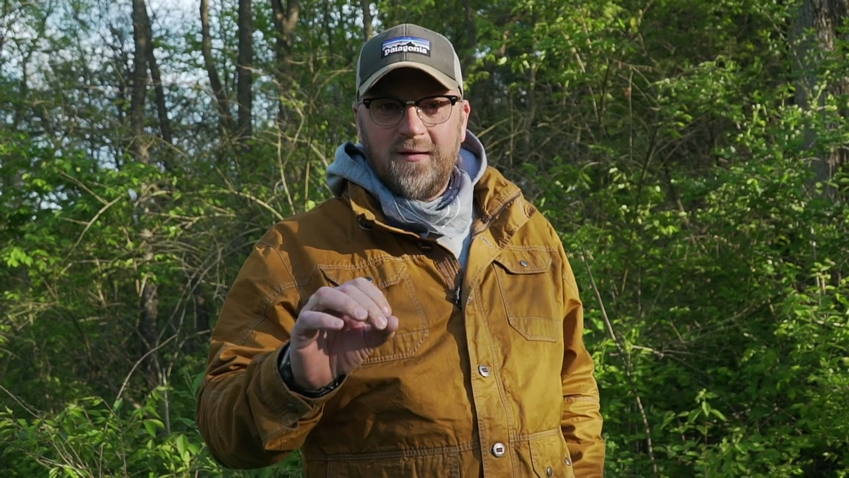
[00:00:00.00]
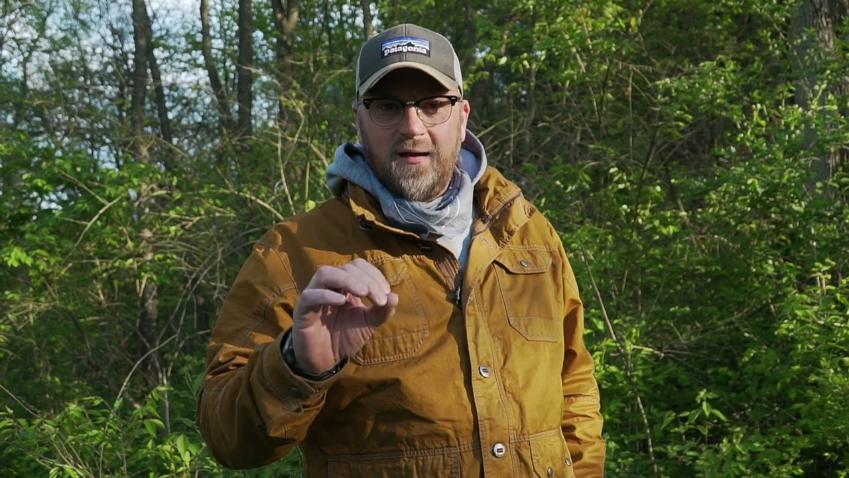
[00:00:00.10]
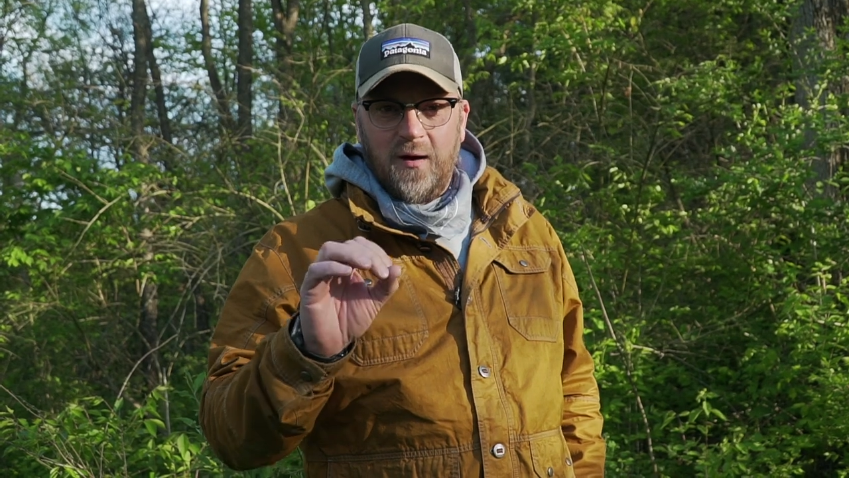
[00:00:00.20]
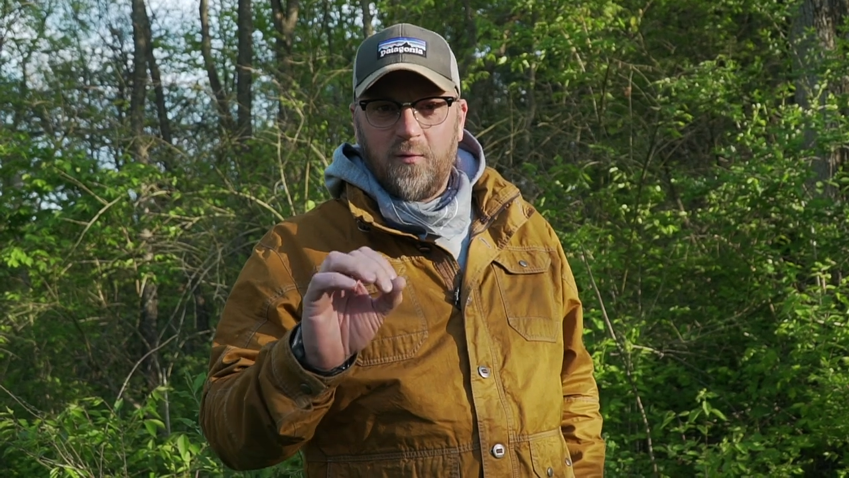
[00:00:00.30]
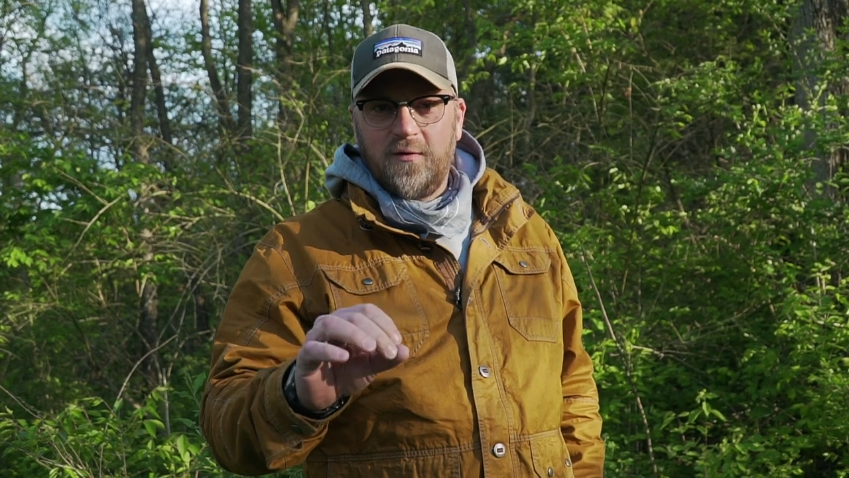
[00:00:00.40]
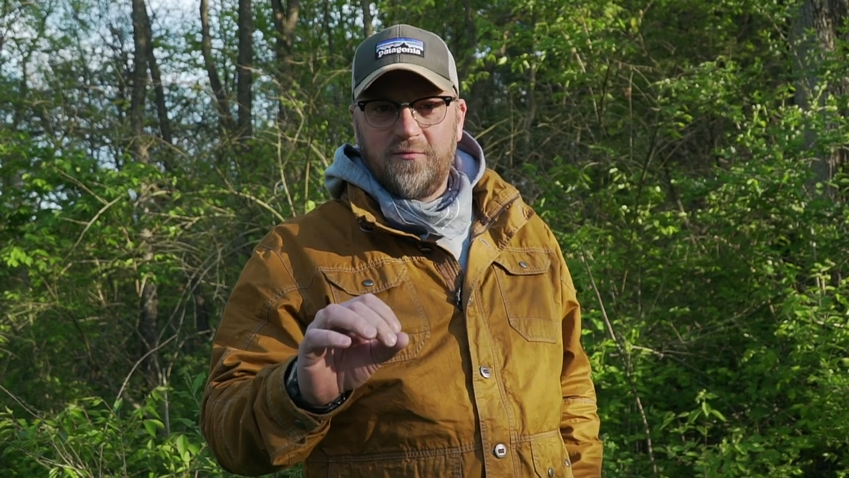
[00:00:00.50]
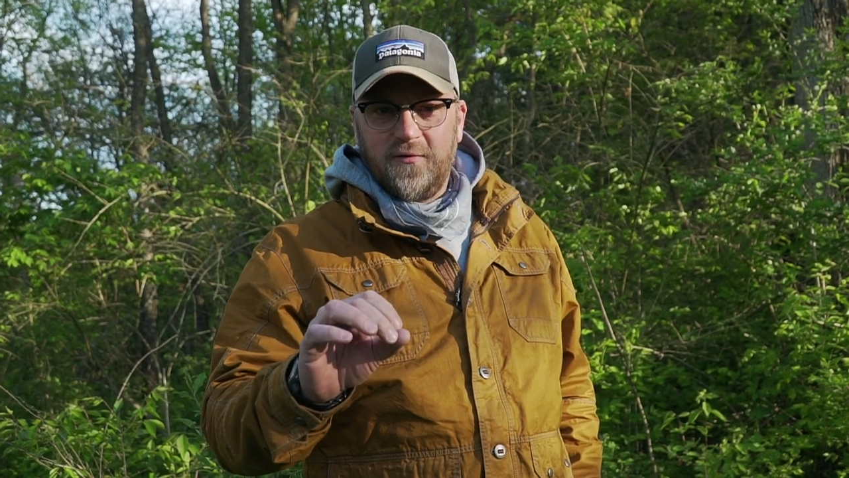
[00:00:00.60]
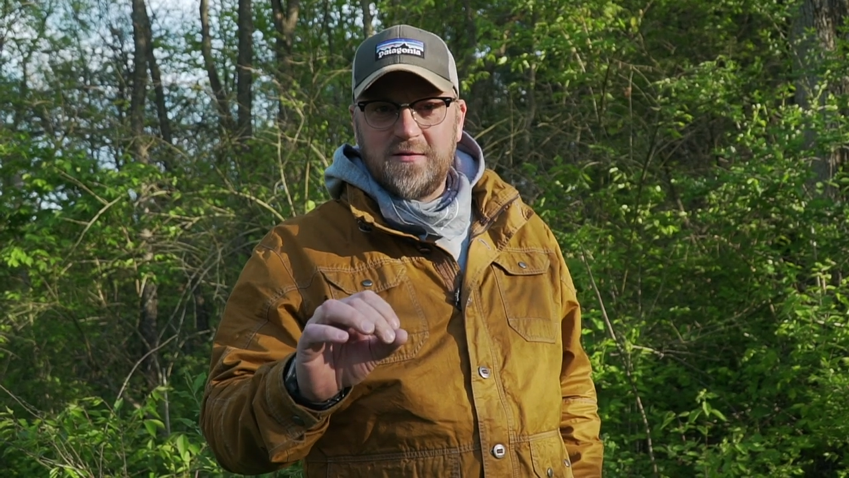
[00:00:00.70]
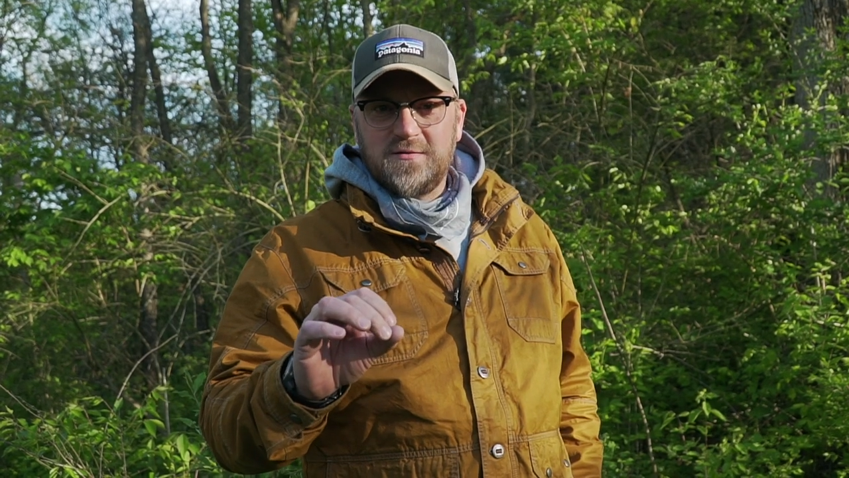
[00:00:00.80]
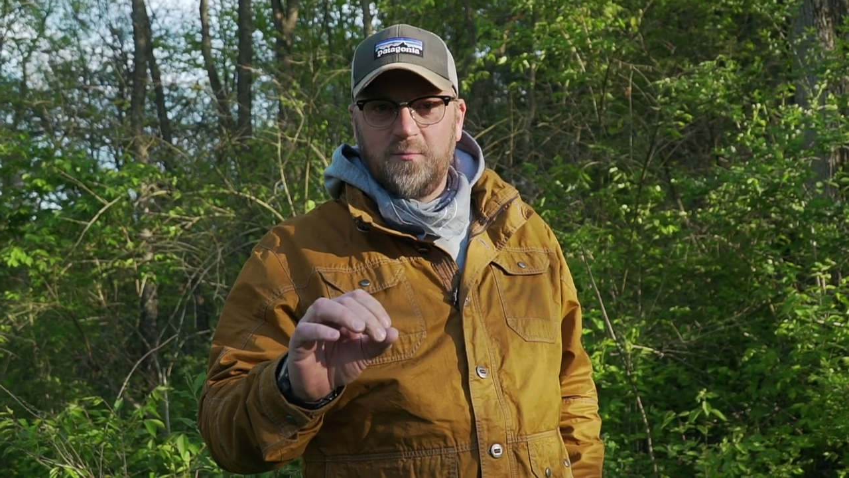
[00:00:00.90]
how we're gonna
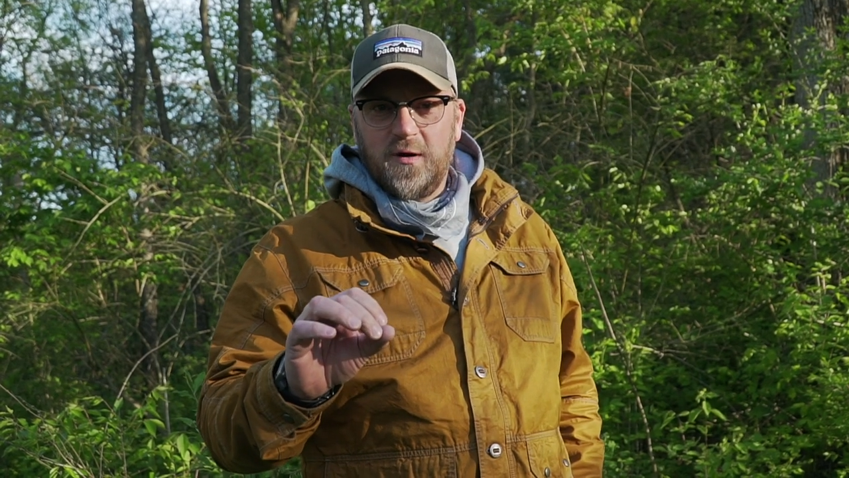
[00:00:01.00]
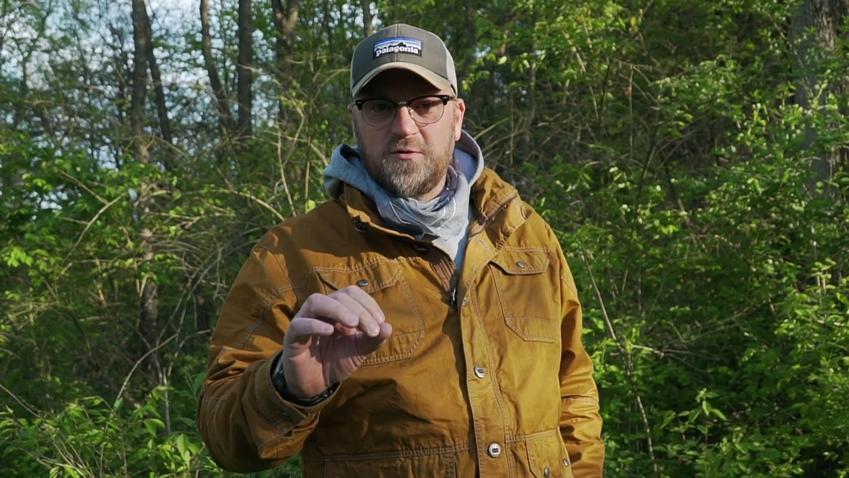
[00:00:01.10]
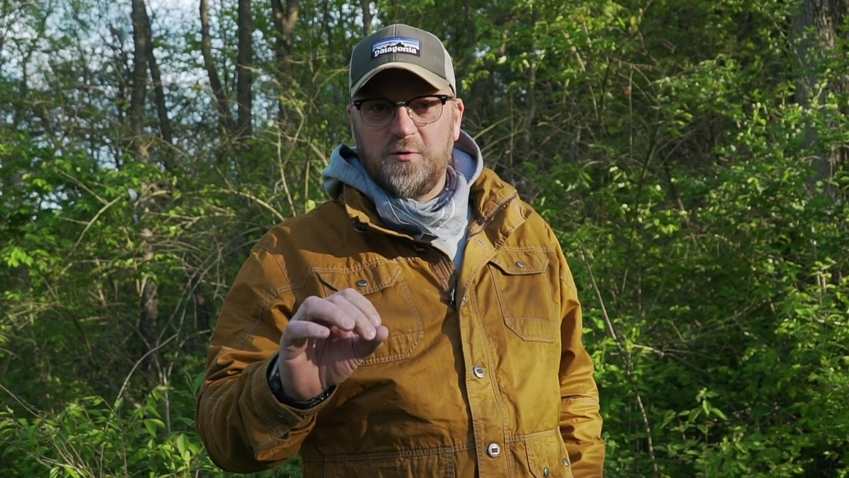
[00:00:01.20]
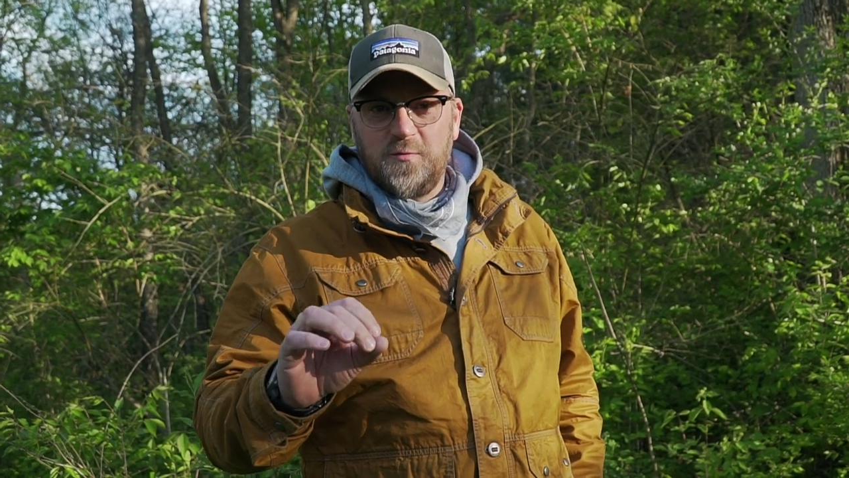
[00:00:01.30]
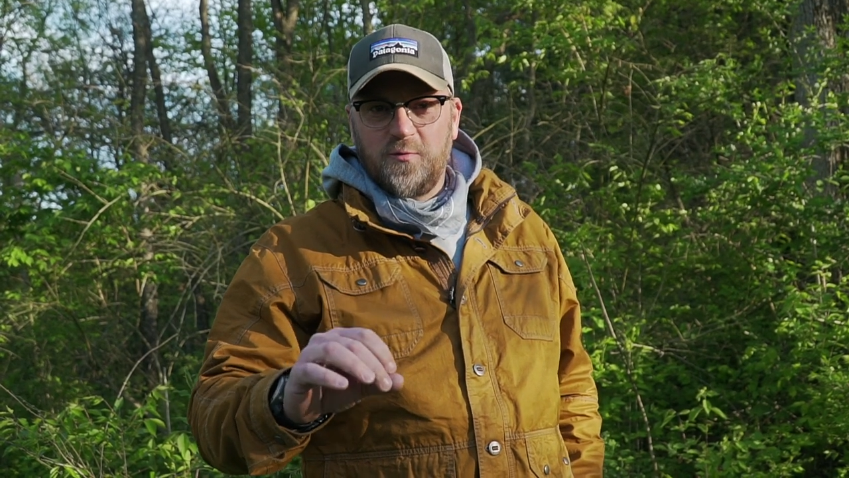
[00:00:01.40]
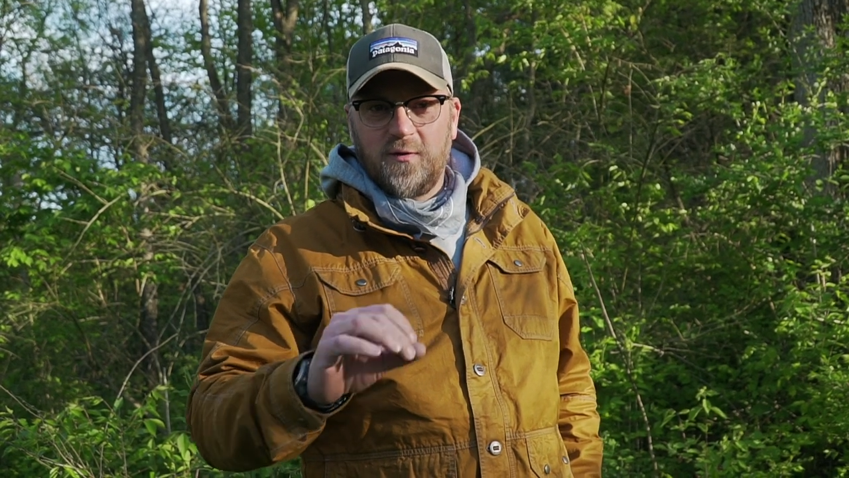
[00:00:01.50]
find some mushrooms.